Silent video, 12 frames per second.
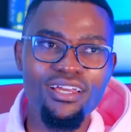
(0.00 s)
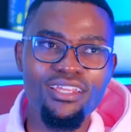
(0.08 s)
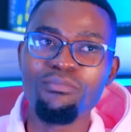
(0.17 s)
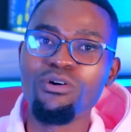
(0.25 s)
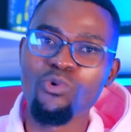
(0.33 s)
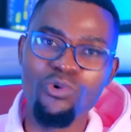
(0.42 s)

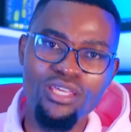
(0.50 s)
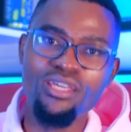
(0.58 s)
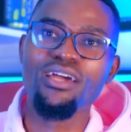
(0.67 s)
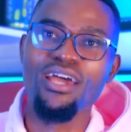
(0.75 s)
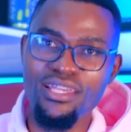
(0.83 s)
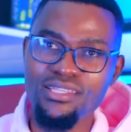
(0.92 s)
nimerudi,
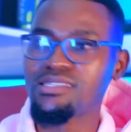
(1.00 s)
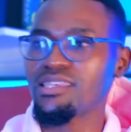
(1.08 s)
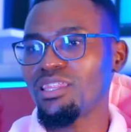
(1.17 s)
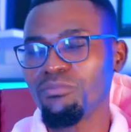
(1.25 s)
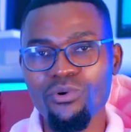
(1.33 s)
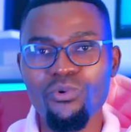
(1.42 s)
I can
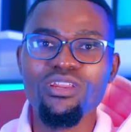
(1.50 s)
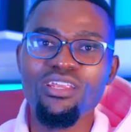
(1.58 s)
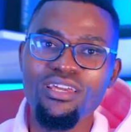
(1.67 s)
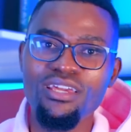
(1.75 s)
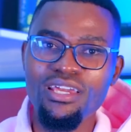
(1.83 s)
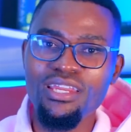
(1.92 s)
say
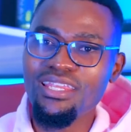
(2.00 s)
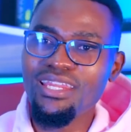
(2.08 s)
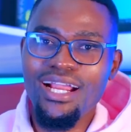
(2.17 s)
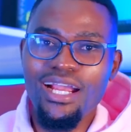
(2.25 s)
nimerudi in